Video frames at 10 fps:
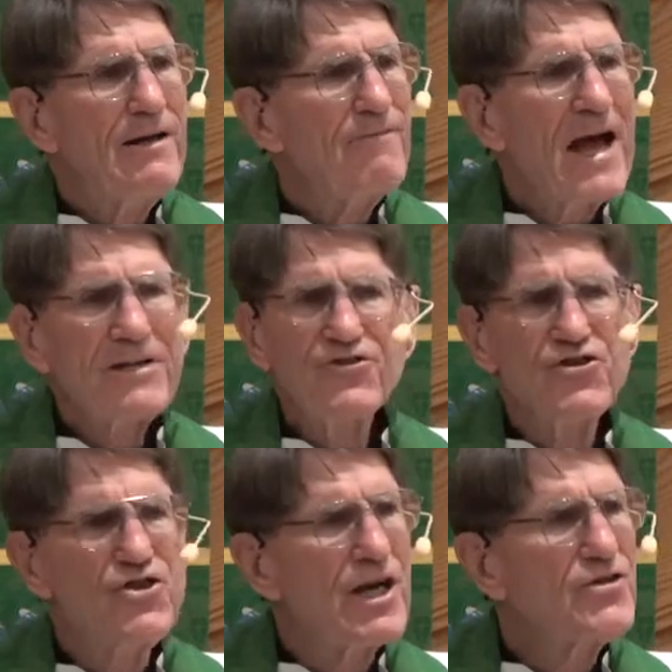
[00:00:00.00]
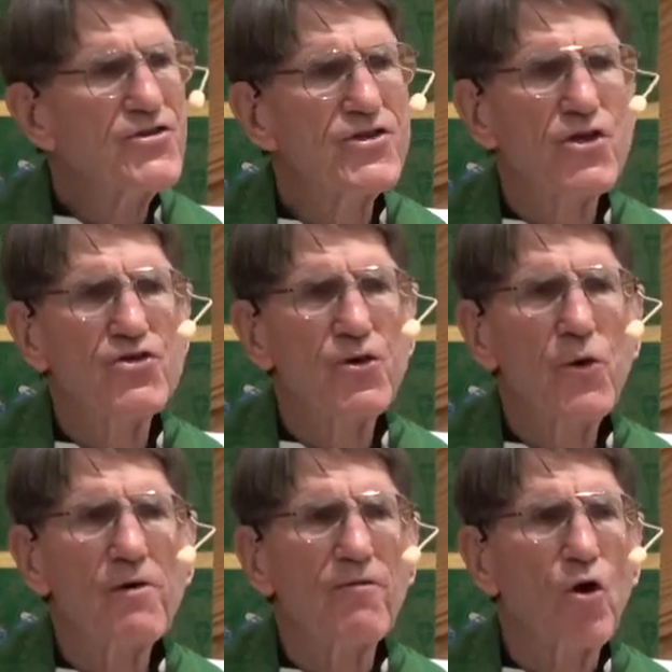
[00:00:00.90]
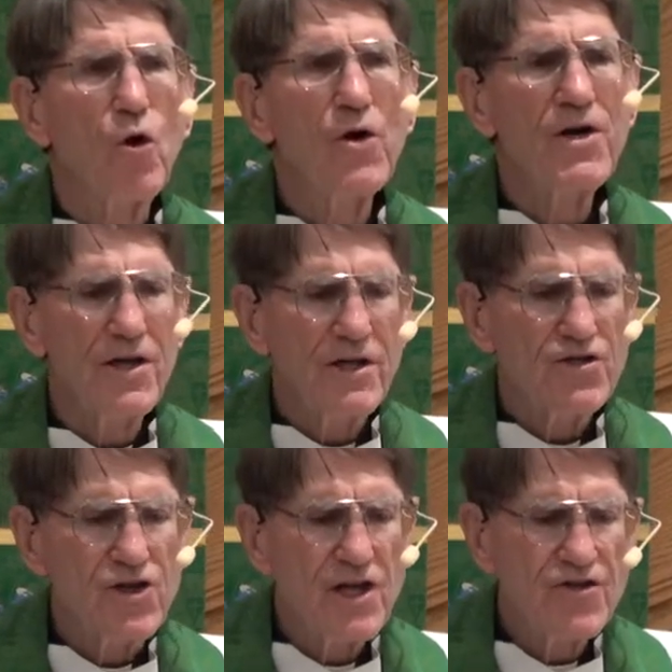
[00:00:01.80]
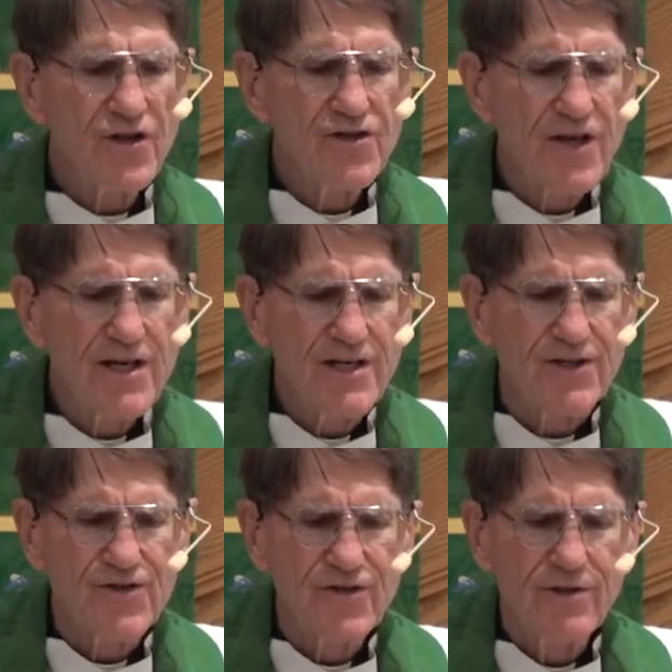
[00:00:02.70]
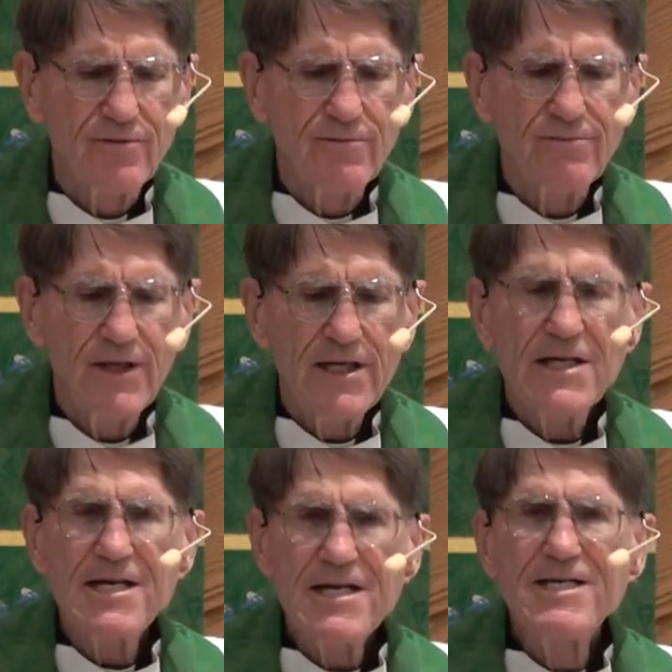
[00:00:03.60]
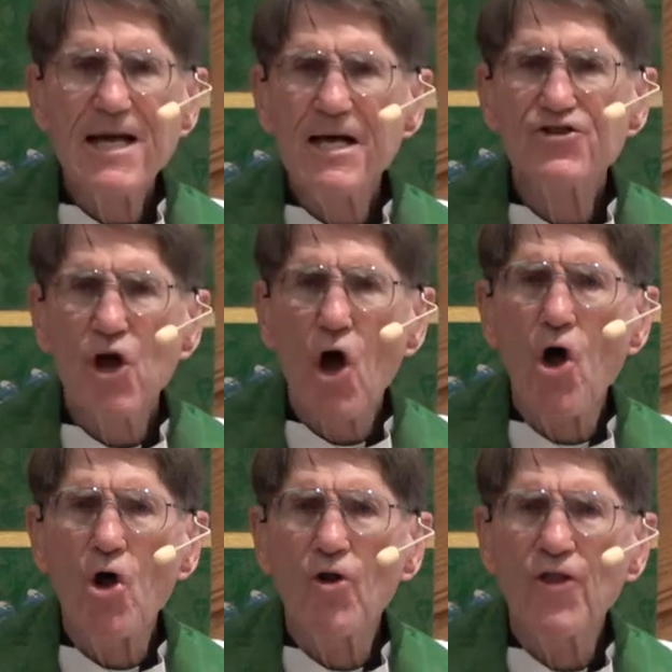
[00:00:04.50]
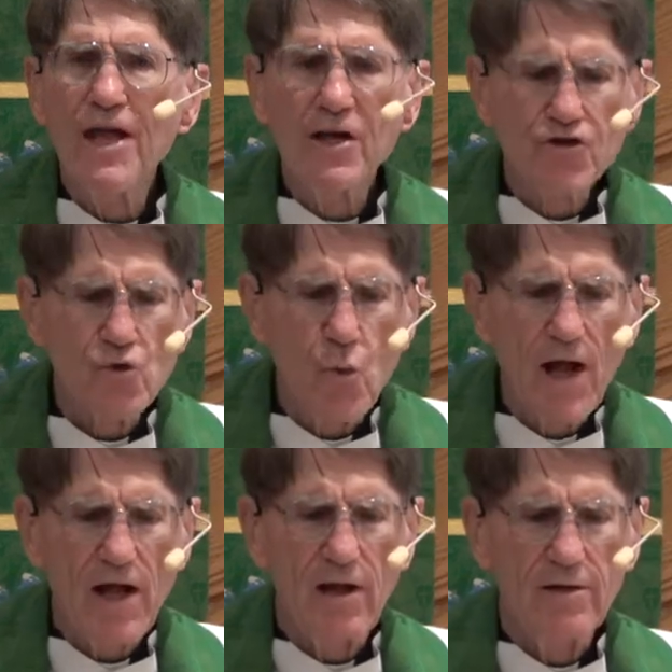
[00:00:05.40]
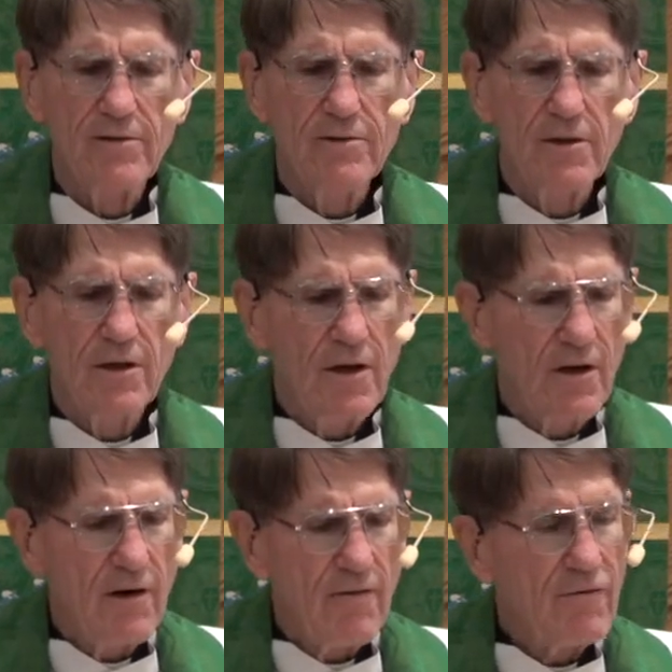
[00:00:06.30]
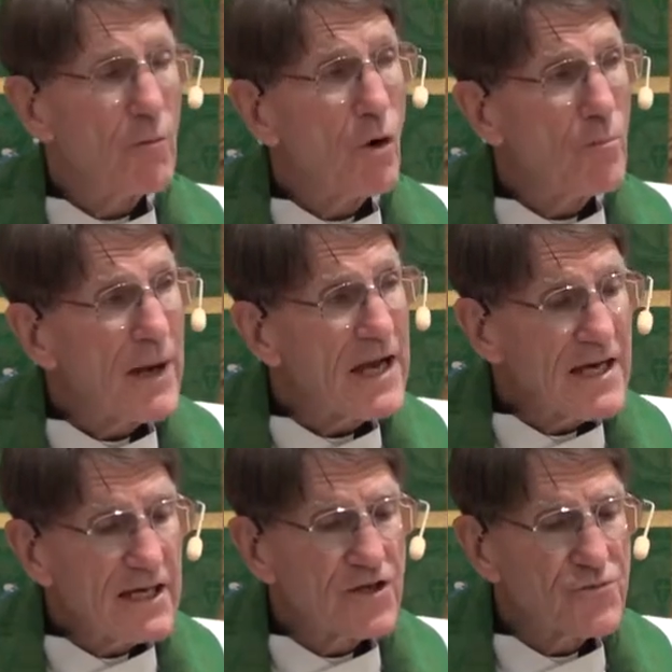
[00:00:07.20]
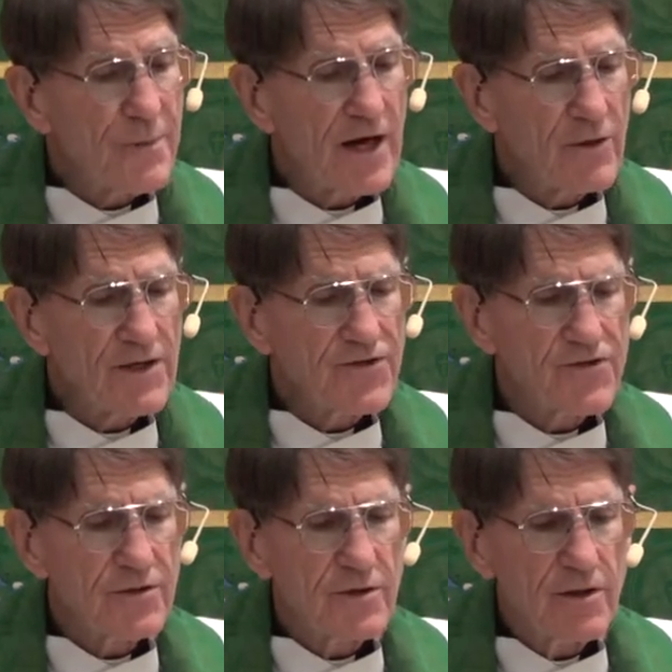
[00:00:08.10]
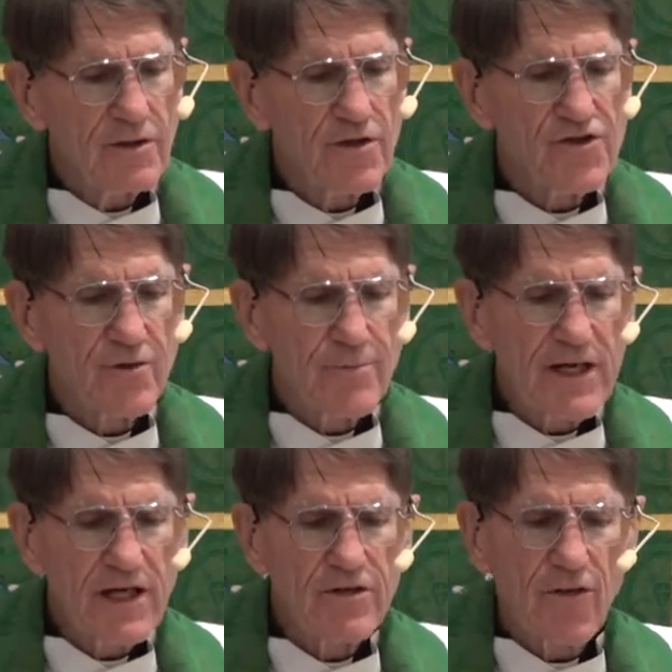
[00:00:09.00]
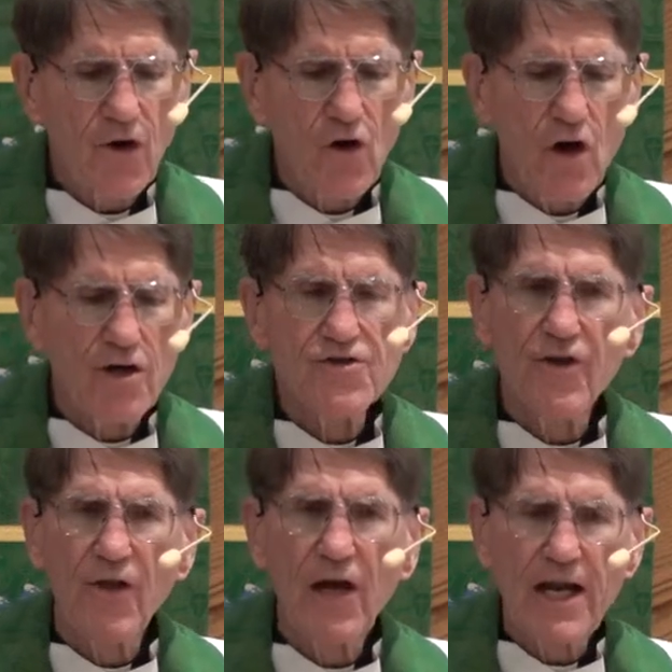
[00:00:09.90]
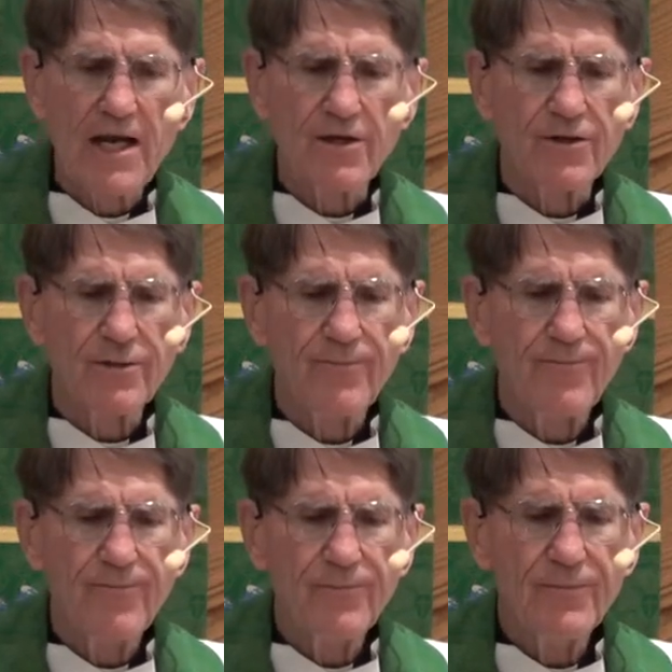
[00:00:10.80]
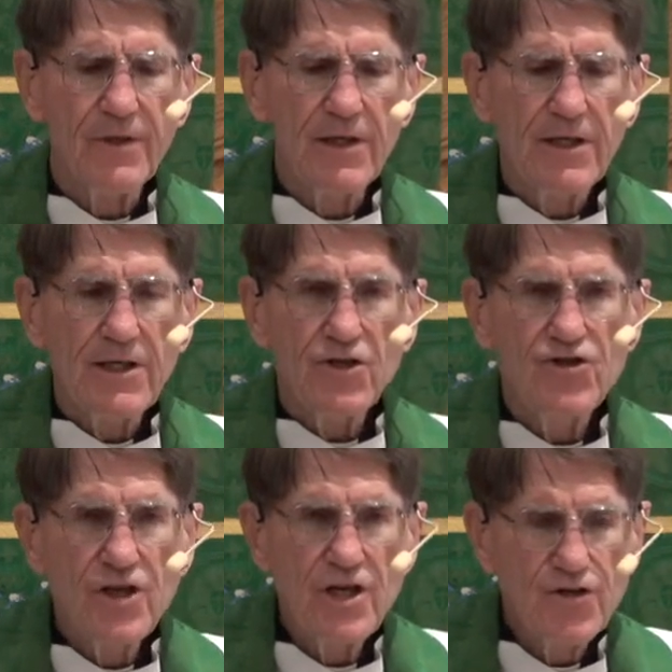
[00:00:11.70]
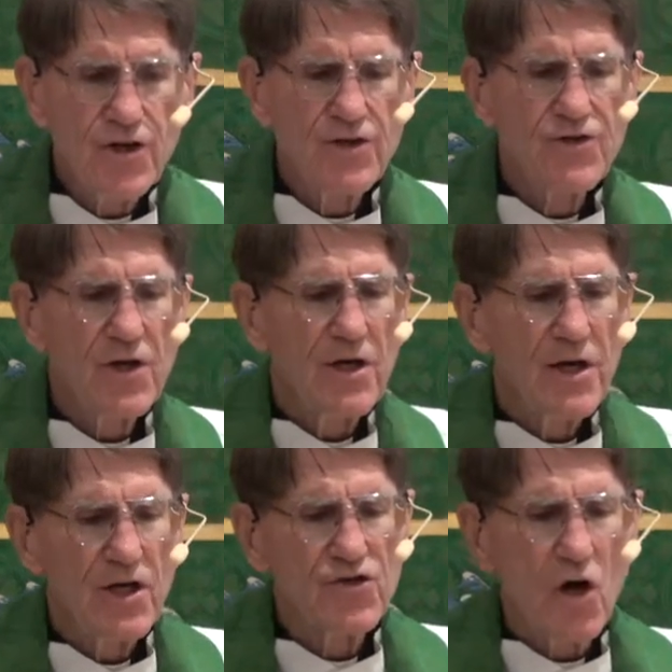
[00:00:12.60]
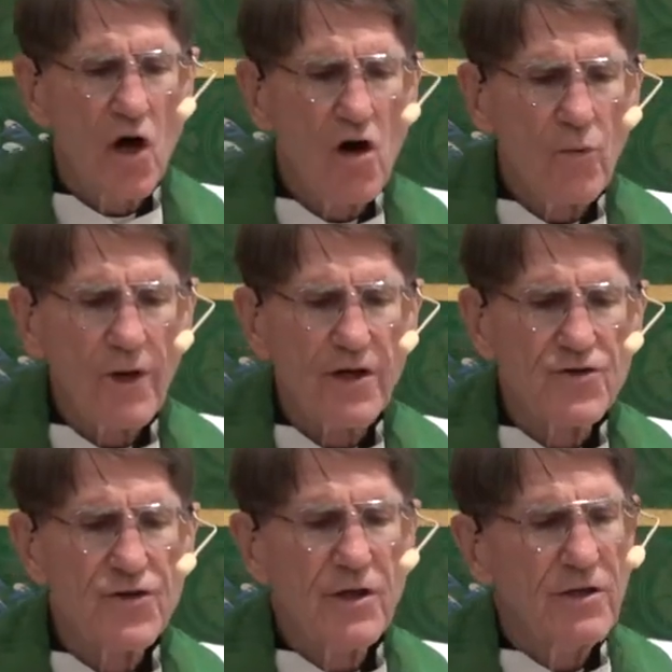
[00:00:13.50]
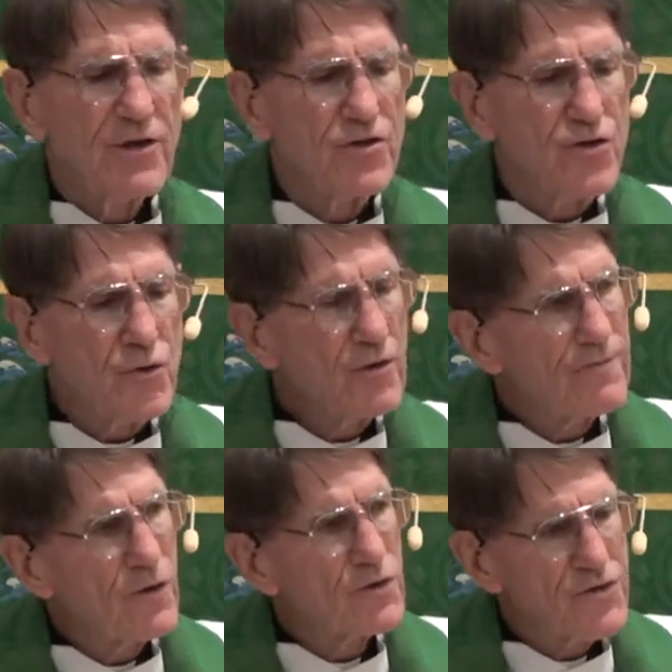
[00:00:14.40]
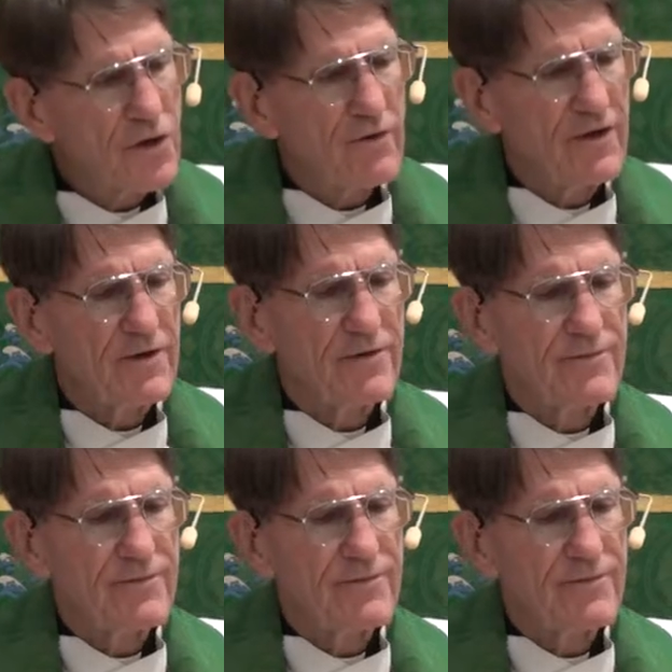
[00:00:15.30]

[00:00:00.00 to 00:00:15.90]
That's just the sort of Lord Jesus is. He does all things well, from obeying his parents to submitting to the laws of the land. Jesus is always the dutiful servant.